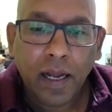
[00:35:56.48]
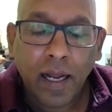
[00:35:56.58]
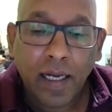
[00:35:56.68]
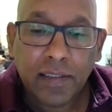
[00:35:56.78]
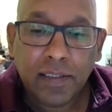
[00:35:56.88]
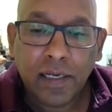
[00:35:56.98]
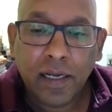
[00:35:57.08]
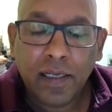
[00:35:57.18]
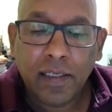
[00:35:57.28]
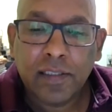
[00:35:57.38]
and
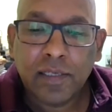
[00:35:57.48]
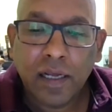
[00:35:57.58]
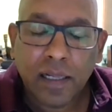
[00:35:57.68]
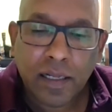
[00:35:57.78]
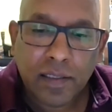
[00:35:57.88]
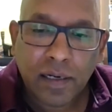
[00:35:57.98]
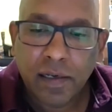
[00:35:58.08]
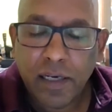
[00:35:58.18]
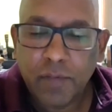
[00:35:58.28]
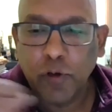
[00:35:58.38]
is the
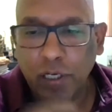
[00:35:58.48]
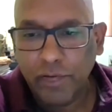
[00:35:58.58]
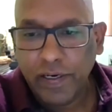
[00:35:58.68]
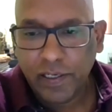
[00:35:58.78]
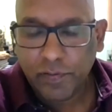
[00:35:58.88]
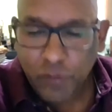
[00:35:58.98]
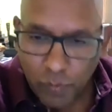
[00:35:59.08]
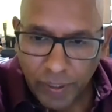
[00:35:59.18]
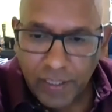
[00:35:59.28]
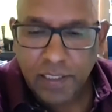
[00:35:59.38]
real motivator for
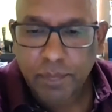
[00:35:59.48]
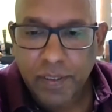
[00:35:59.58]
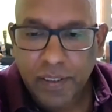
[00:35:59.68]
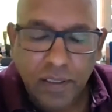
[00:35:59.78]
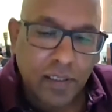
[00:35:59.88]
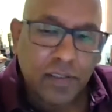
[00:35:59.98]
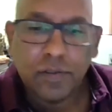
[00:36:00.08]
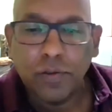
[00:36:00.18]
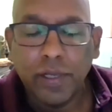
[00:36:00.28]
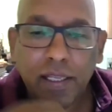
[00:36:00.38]
me. It's a personal
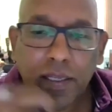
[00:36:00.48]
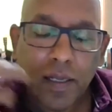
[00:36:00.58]
story,